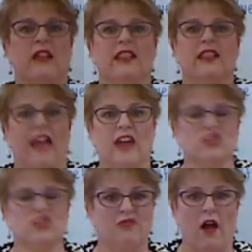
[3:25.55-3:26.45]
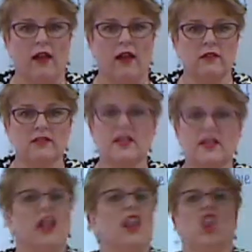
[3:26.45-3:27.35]
large files,
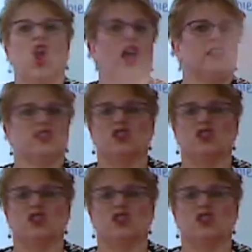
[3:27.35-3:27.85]
likes